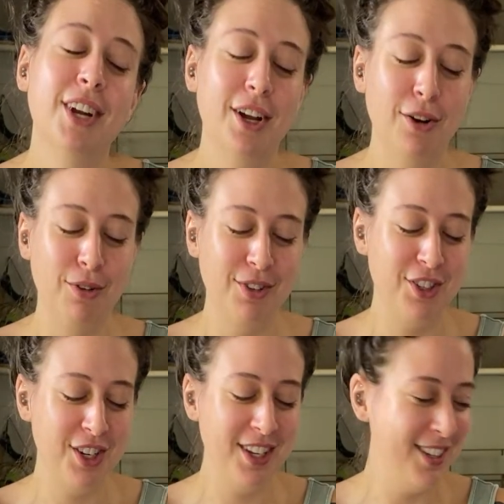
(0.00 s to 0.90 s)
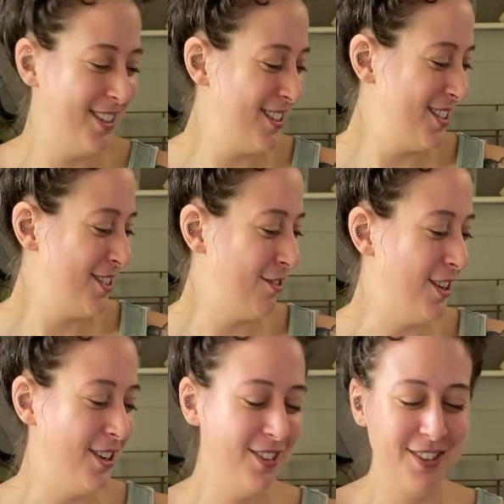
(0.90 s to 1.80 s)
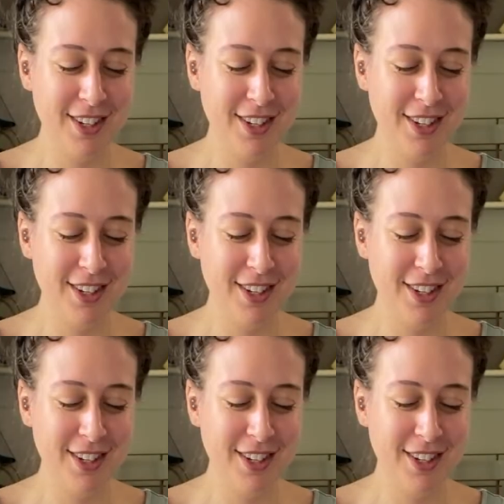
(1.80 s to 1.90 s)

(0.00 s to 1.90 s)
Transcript: Oh, jeez. Well,